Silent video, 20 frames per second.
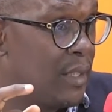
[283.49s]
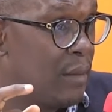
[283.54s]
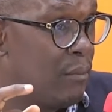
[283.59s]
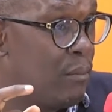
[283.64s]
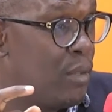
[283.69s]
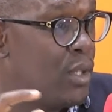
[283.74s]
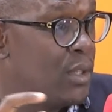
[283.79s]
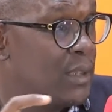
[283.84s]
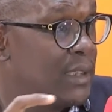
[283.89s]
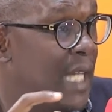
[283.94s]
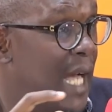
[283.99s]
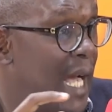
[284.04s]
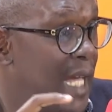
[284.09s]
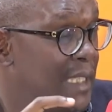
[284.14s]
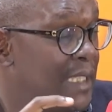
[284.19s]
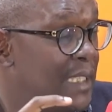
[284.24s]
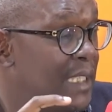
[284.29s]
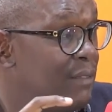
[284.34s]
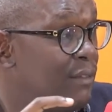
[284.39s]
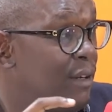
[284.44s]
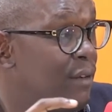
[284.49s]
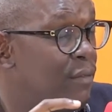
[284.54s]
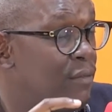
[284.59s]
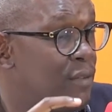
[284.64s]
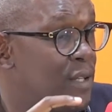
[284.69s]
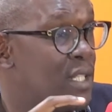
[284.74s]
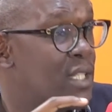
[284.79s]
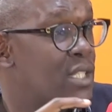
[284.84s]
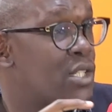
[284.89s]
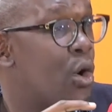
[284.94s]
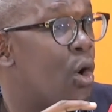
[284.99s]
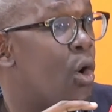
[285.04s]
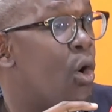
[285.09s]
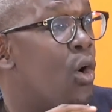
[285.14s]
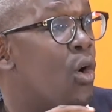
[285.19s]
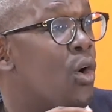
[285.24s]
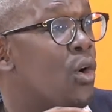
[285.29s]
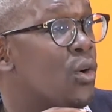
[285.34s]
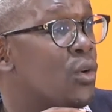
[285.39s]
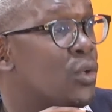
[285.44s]
Because the Athi-River feeds
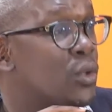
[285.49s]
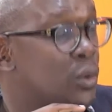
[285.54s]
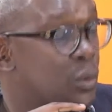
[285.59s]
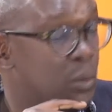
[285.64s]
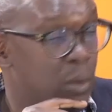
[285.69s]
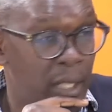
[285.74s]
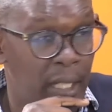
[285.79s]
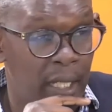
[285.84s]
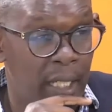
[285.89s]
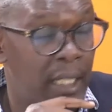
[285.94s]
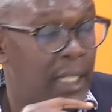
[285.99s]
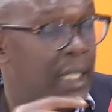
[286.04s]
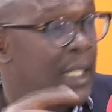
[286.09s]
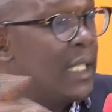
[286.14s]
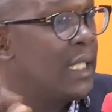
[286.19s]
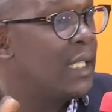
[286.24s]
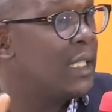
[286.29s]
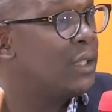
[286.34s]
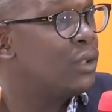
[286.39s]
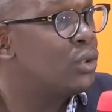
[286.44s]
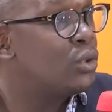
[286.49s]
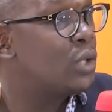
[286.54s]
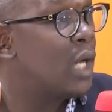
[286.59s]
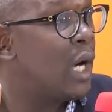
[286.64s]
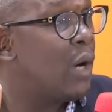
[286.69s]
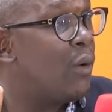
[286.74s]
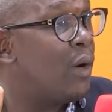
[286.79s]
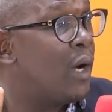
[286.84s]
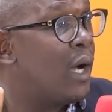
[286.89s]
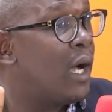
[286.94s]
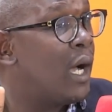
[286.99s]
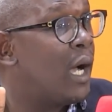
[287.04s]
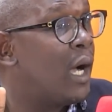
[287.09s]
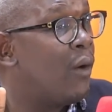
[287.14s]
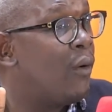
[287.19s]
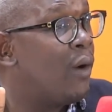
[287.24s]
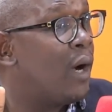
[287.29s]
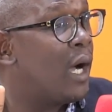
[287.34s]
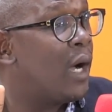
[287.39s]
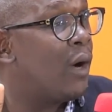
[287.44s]
all the way into
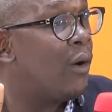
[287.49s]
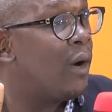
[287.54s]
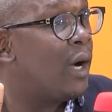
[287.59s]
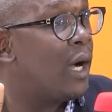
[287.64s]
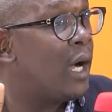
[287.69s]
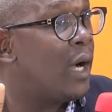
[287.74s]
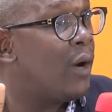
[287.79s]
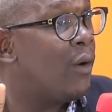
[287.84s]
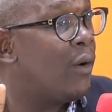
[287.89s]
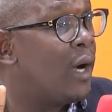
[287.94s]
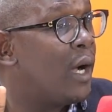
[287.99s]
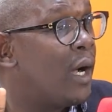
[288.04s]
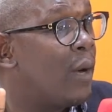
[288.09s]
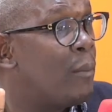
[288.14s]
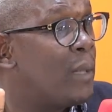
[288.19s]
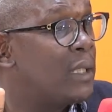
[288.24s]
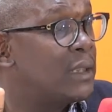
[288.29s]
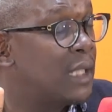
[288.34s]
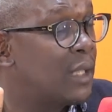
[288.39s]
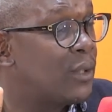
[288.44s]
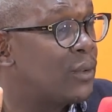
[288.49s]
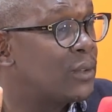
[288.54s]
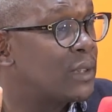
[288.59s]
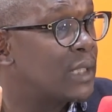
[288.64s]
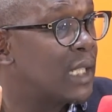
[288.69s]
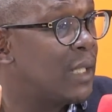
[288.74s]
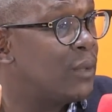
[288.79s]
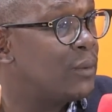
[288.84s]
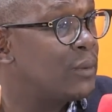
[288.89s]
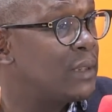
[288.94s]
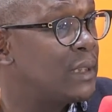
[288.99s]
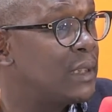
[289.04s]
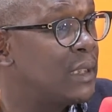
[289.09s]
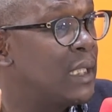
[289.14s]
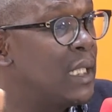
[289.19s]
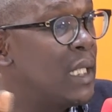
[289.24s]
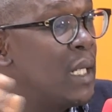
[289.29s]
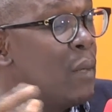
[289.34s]
our Machakos County,